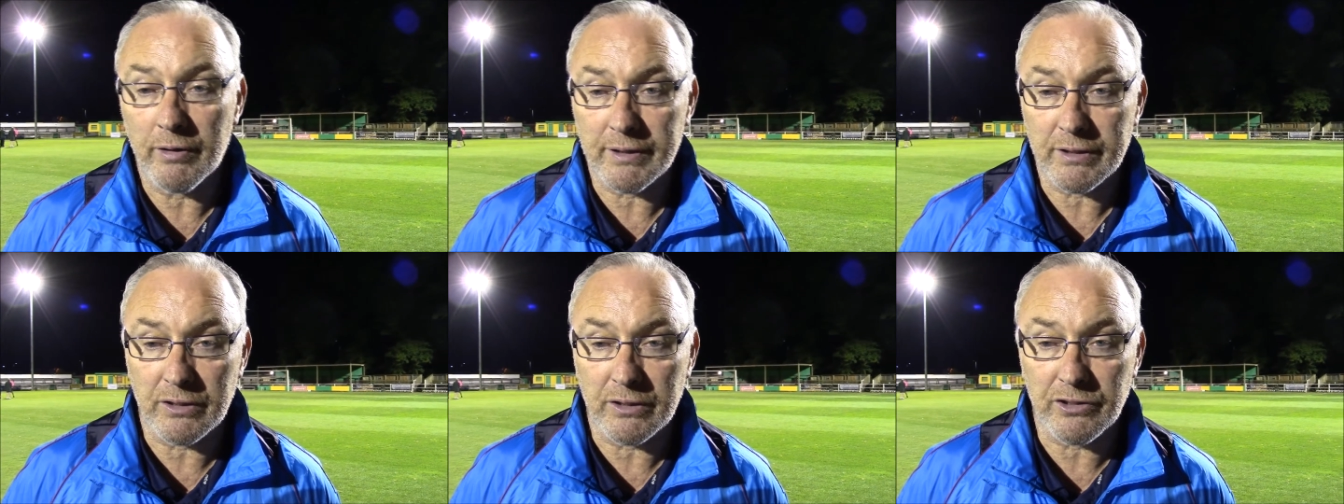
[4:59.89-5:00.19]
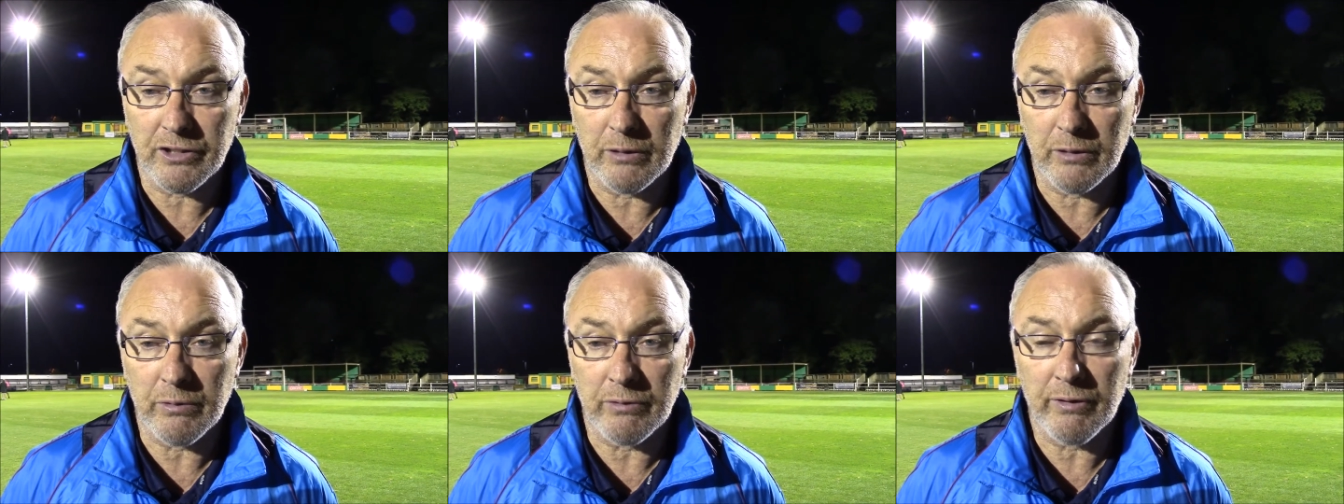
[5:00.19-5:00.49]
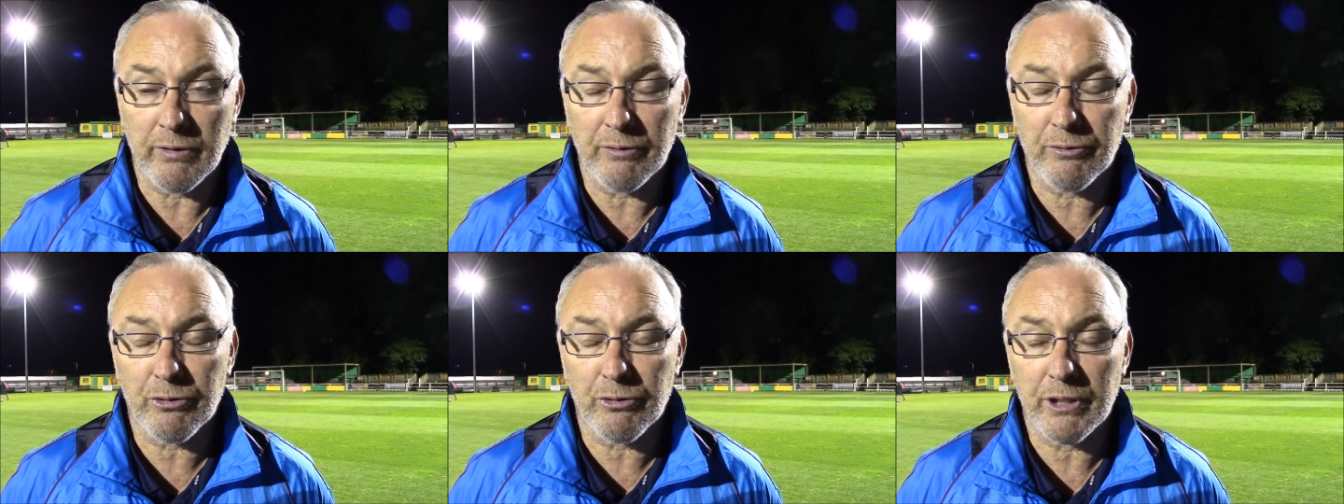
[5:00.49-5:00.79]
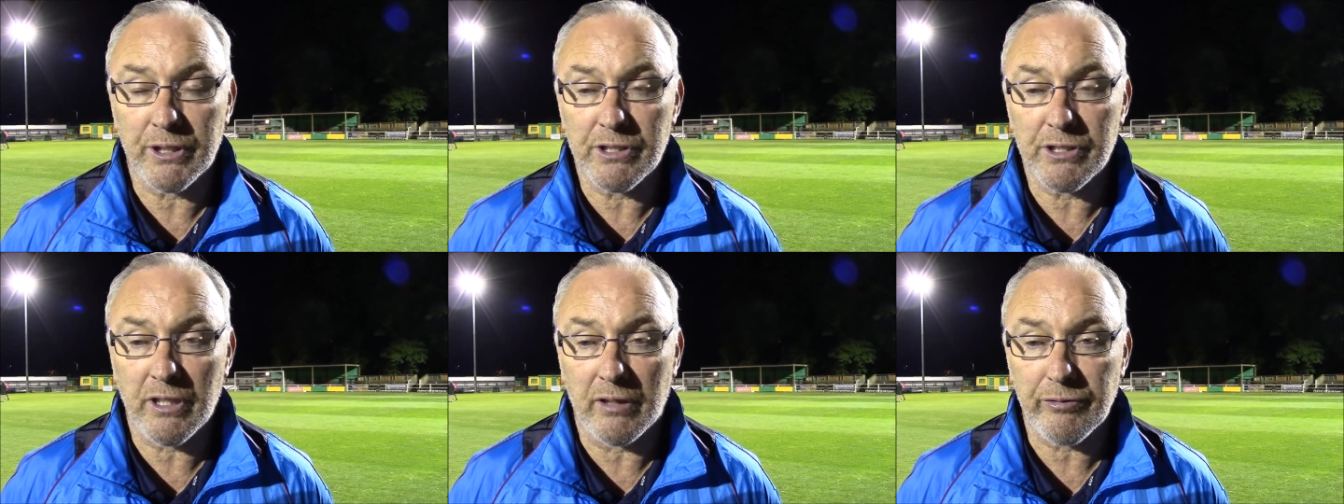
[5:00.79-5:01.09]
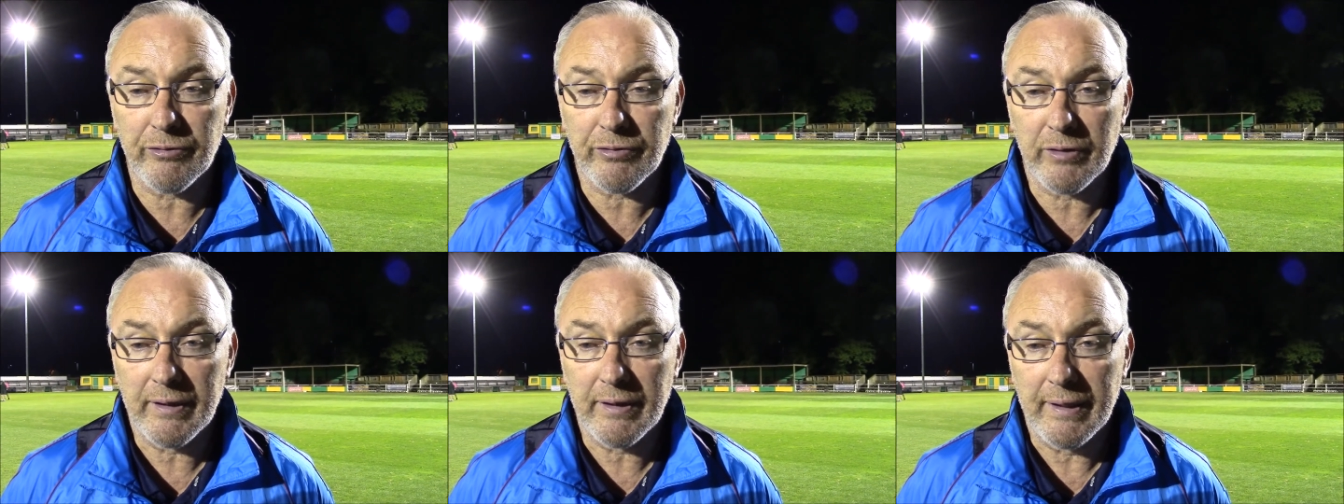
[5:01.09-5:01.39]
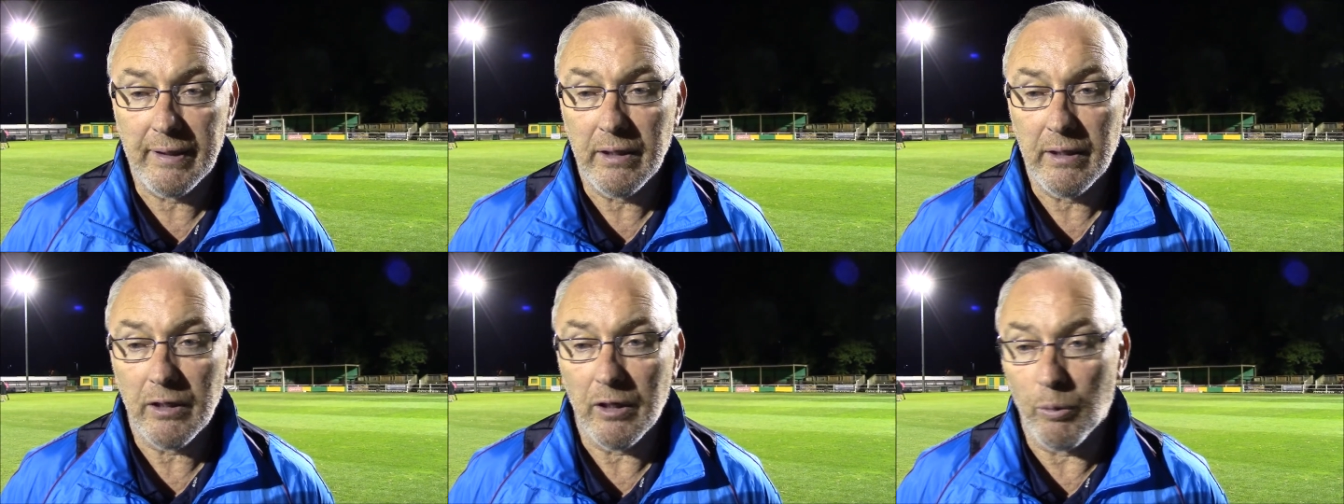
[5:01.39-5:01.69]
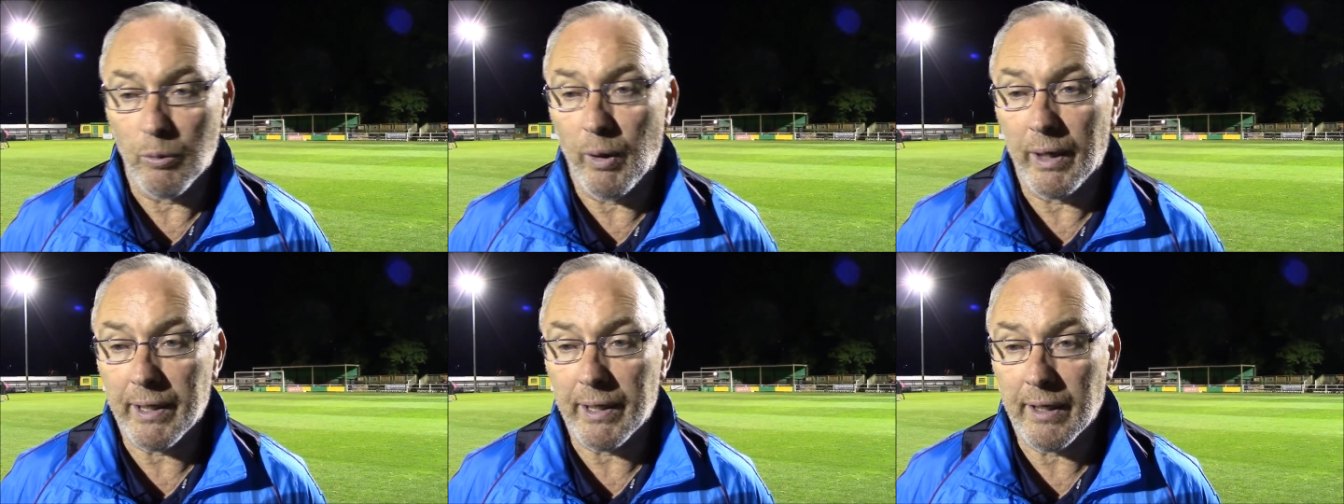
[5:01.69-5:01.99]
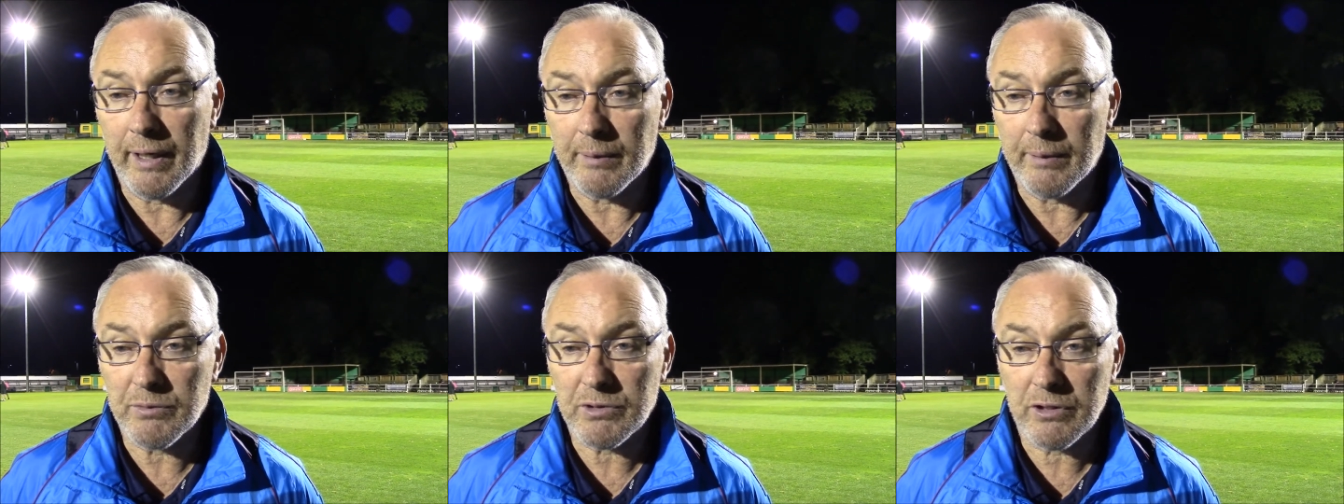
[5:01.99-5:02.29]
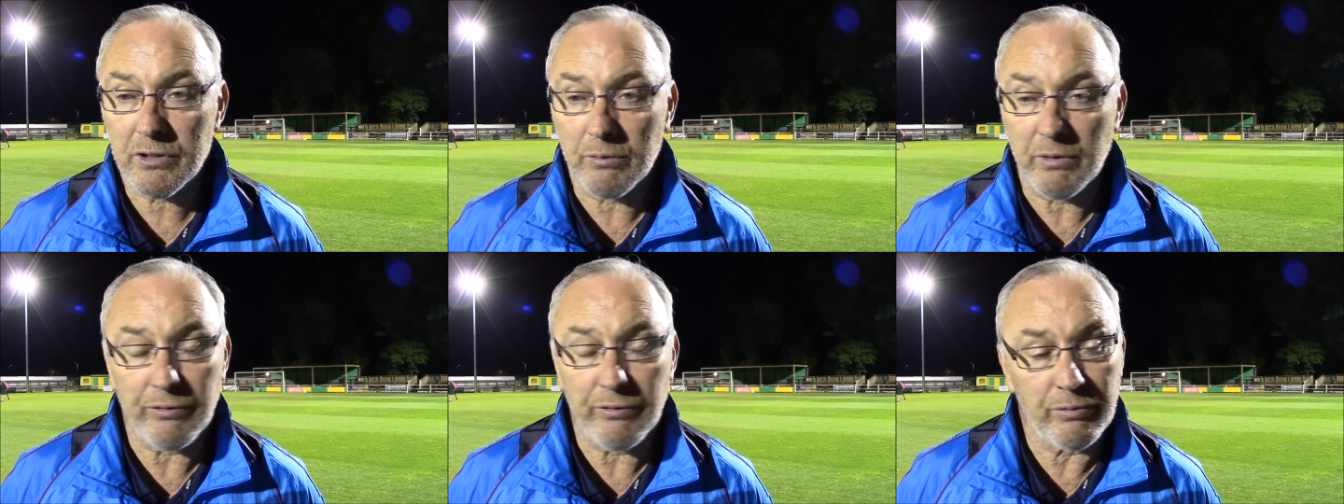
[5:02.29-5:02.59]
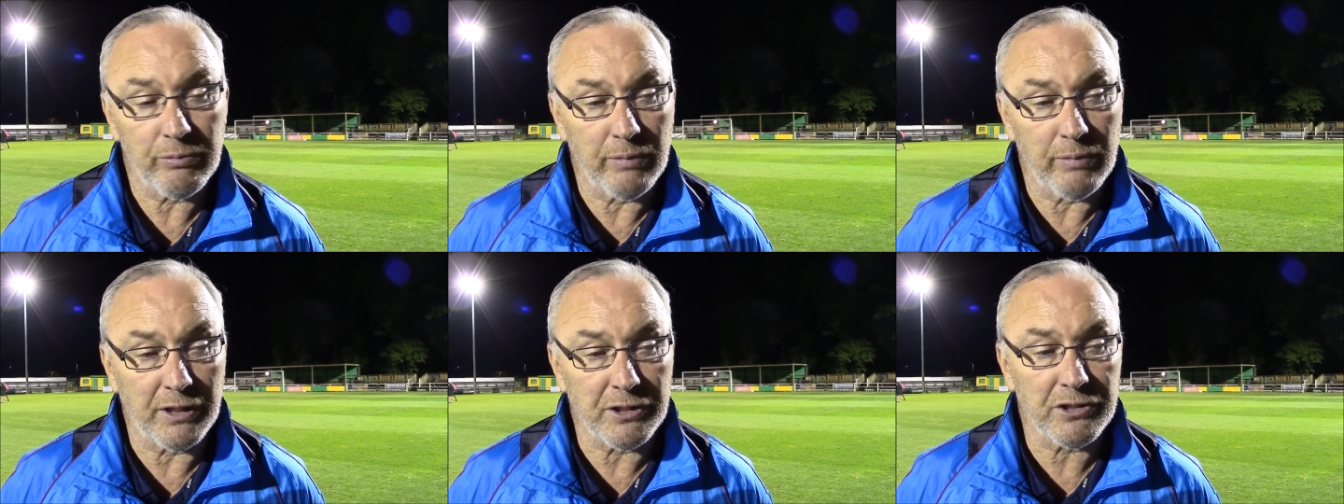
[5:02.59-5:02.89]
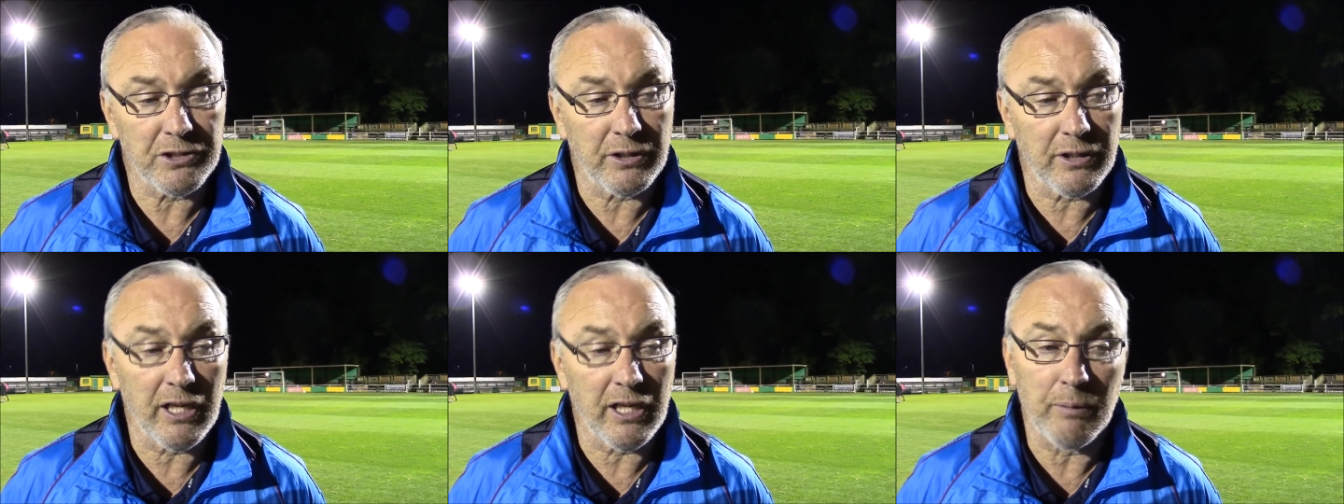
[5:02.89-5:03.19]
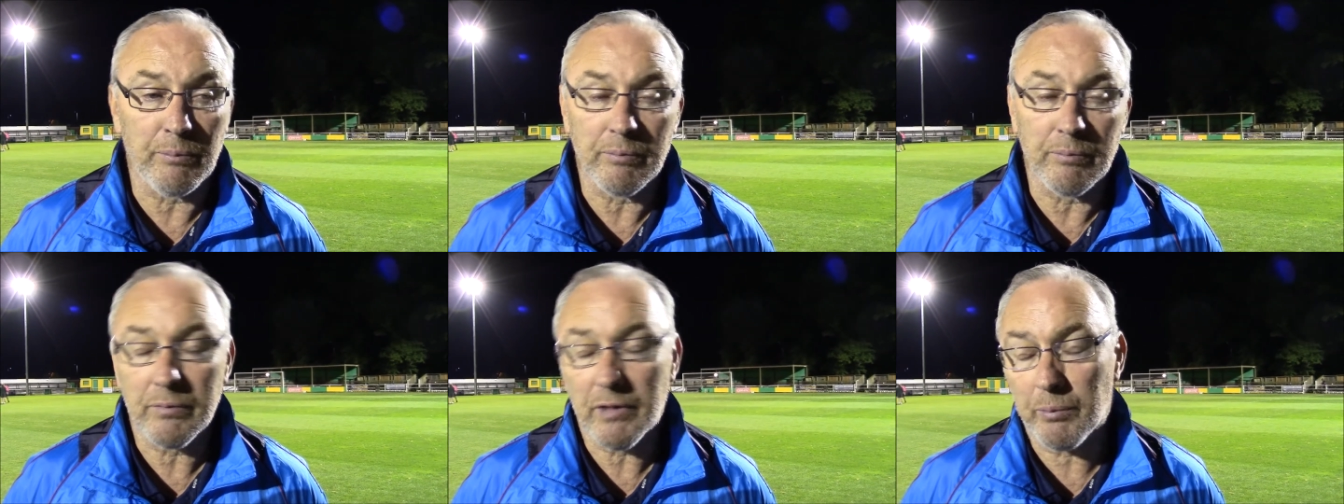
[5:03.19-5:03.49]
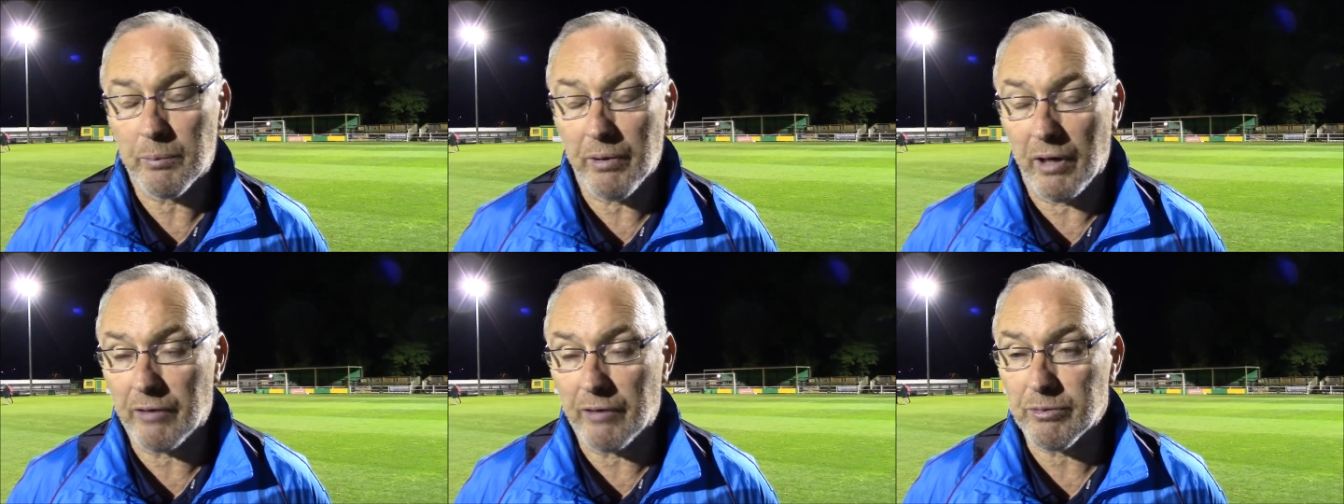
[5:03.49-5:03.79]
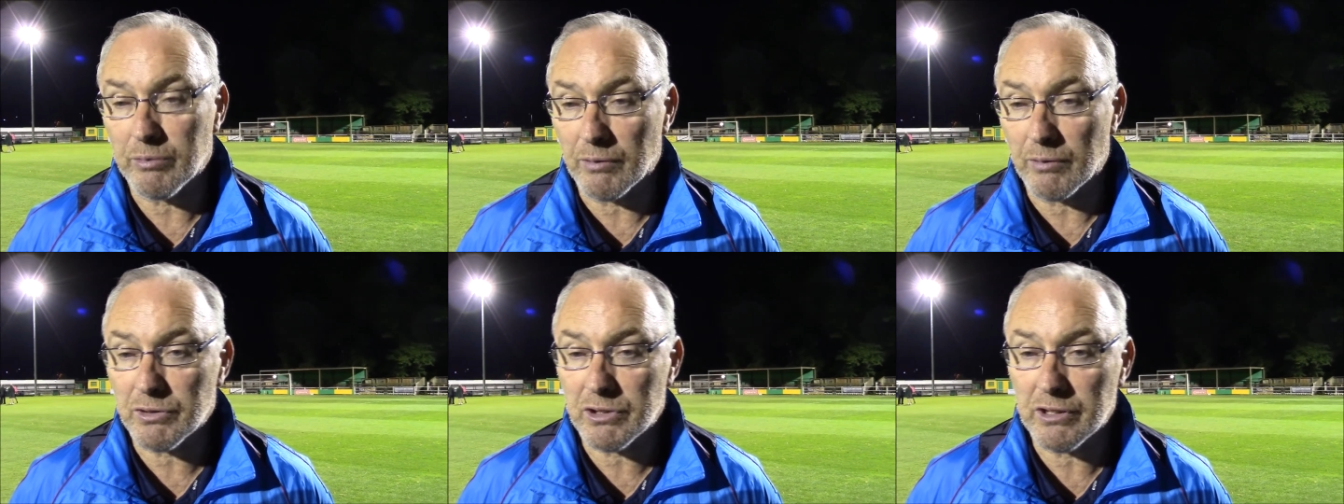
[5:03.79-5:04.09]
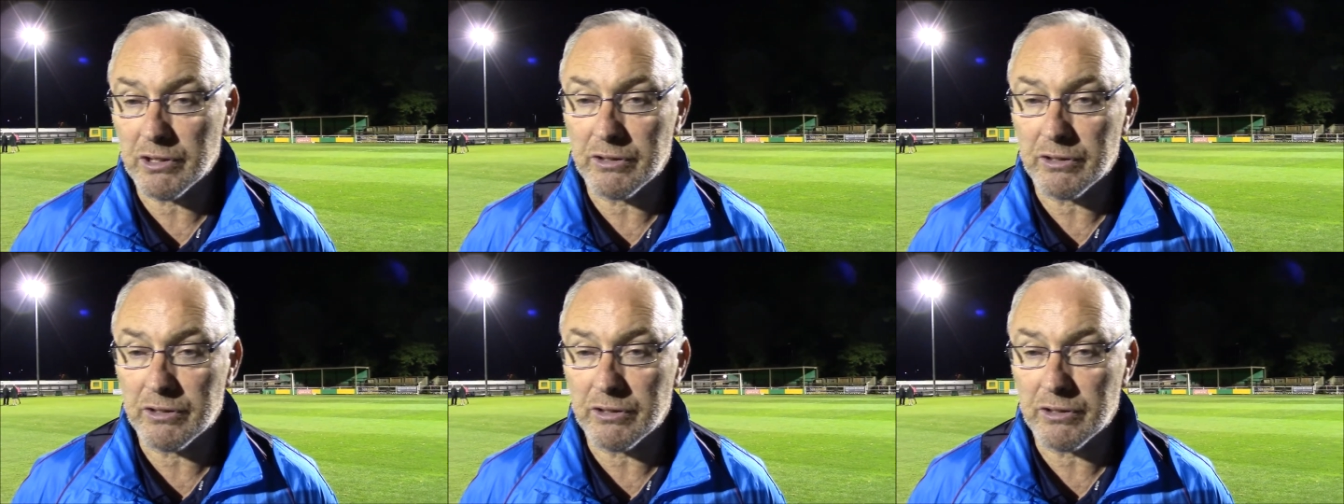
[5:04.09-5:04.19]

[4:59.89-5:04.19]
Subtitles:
As I said, we've had 3 tough away games, and we've managed to come, apart from obviously a